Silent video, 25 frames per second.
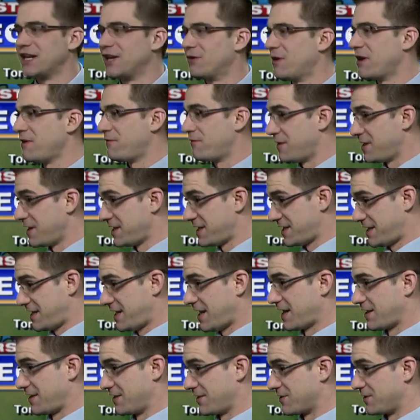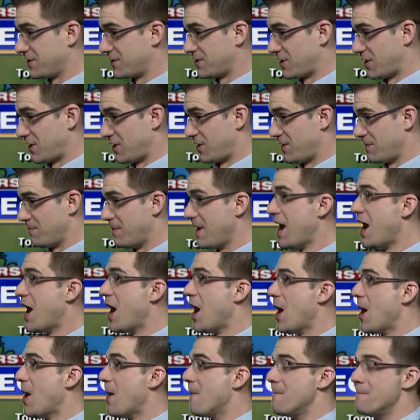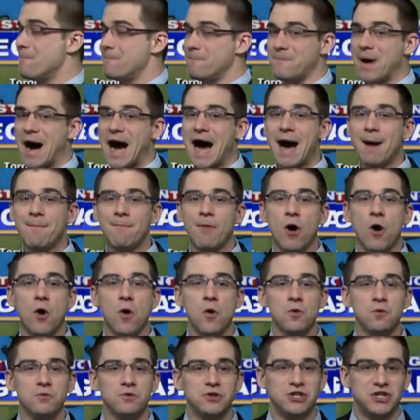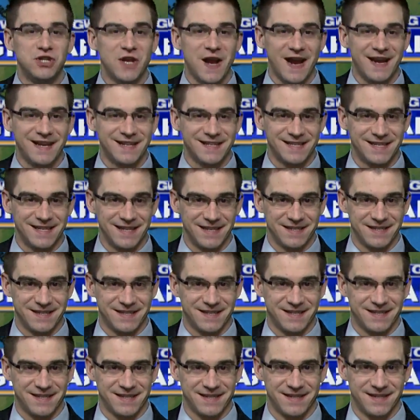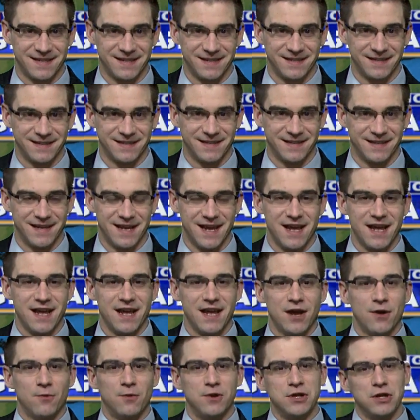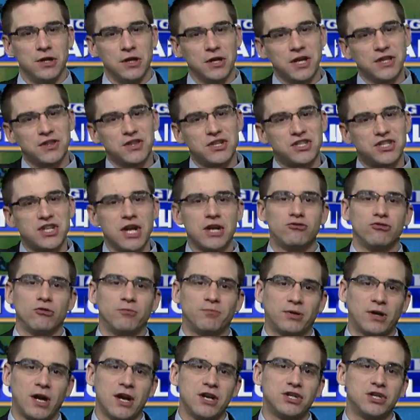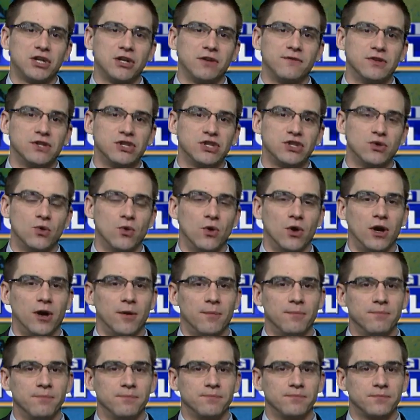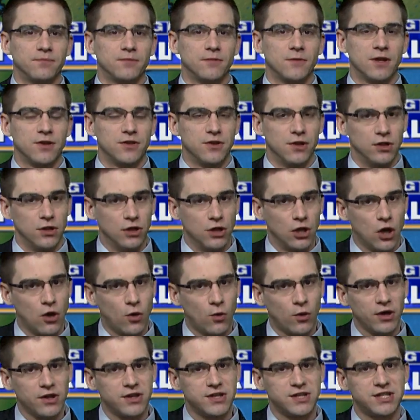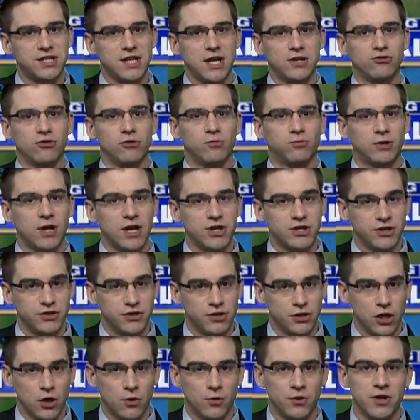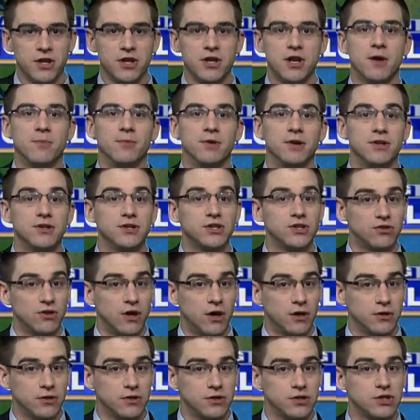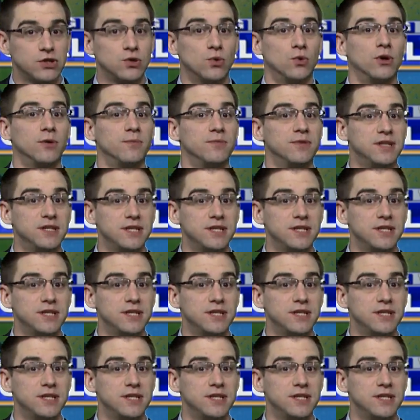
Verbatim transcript: get ready for this technical term, bombogenesis. When you look at the central pressure of a storm, the lower the central pressure, the lower the number, the stronger the storm, the